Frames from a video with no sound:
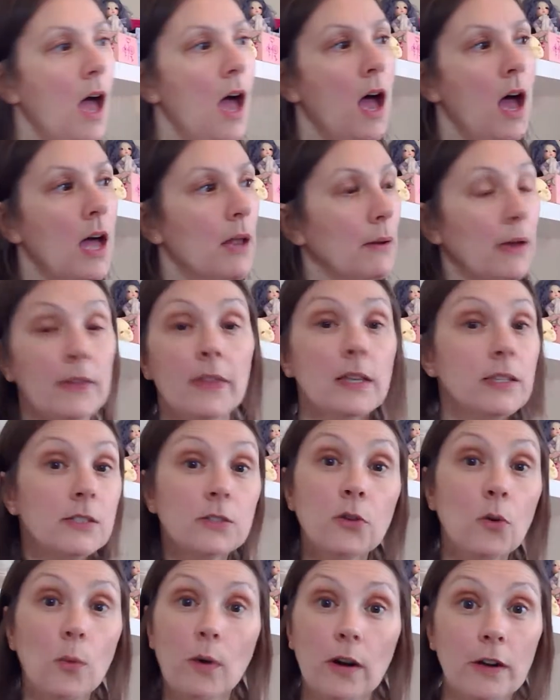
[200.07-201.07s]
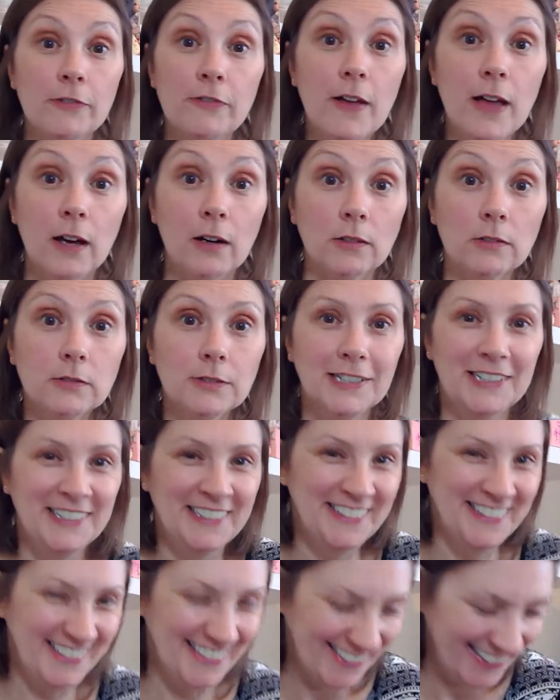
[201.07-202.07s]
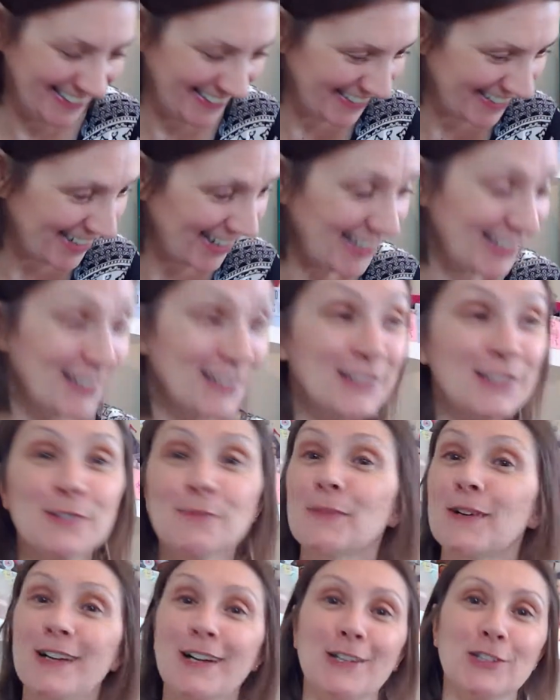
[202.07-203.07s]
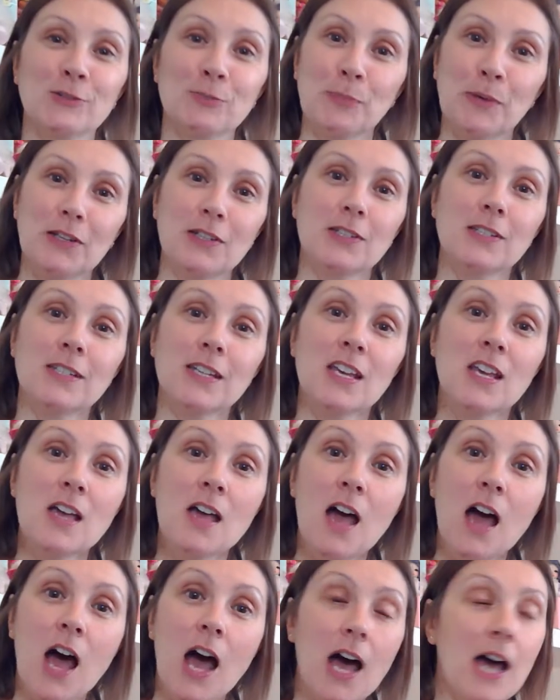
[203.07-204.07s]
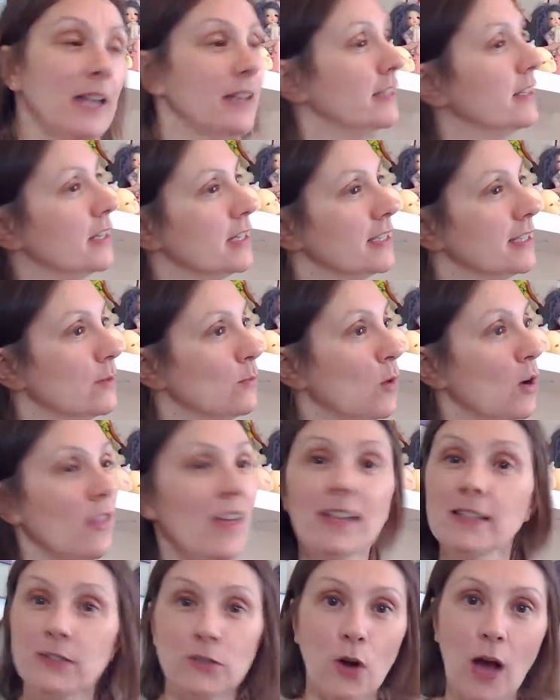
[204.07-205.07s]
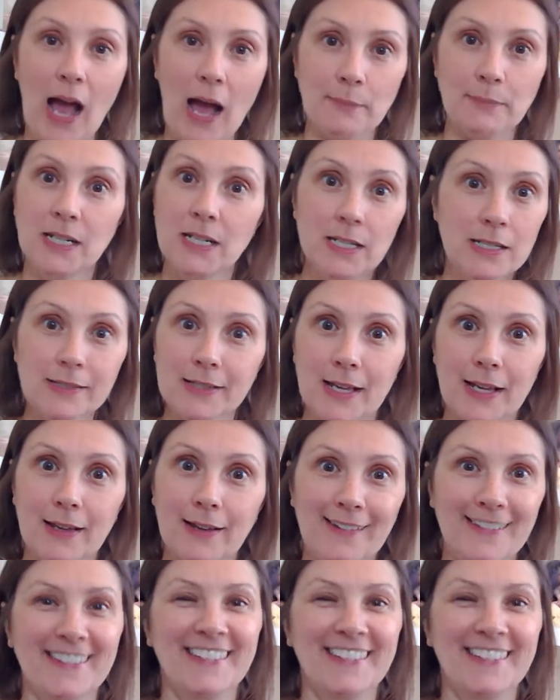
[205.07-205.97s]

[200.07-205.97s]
Anyway, that's not where I fell. So I looked at my husband and I said, well, that's not happening, is it?